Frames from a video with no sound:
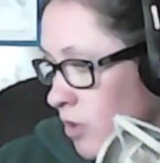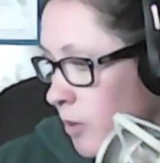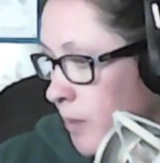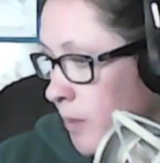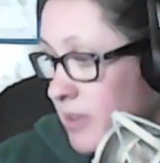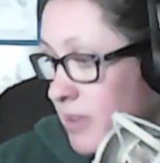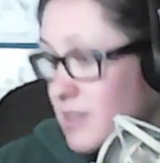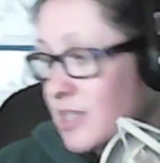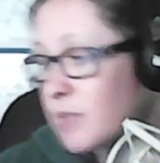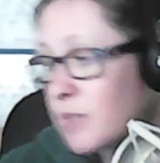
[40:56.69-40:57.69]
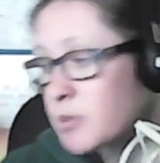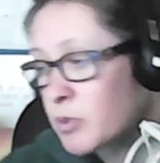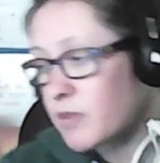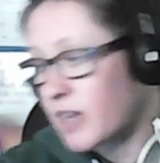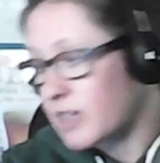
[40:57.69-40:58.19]
While Batman seems
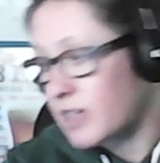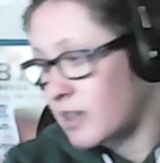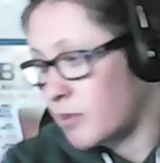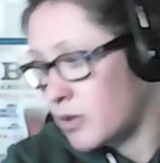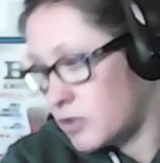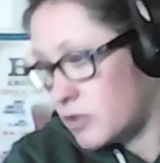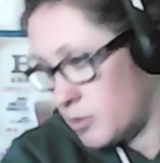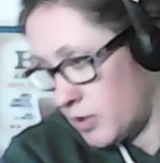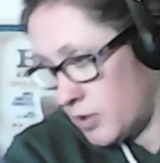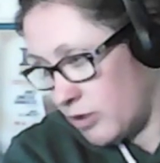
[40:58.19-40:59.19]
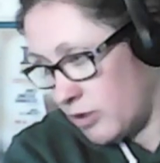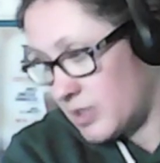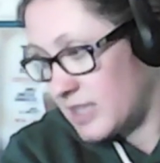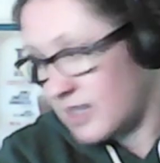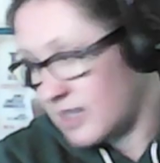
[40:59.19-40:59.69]
more violent than most superheroes,
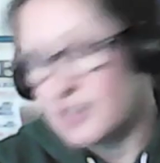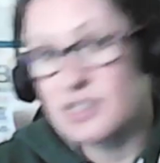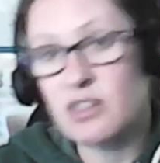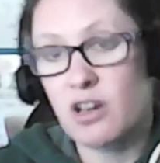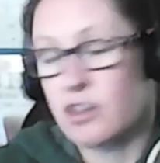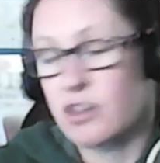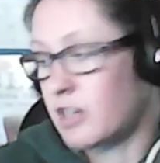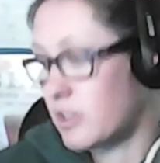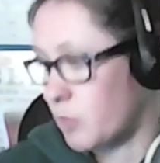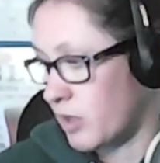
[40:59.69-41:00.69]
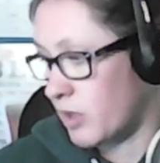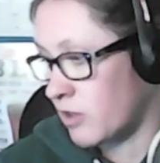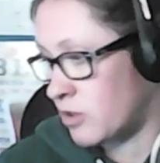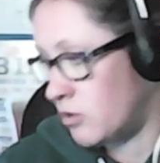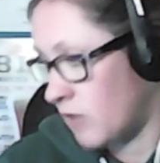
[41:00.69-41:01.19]
he does still honor his
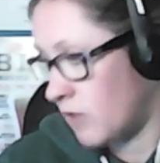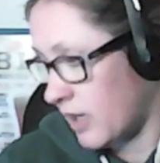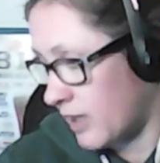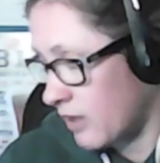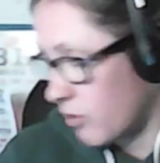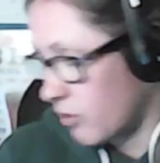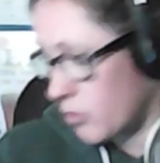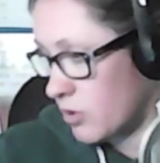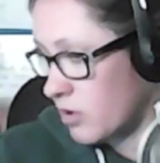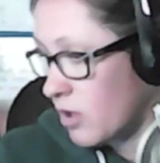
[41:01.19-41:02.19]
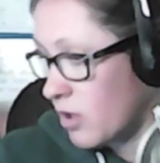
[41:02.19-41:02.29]
weird do not kill rule,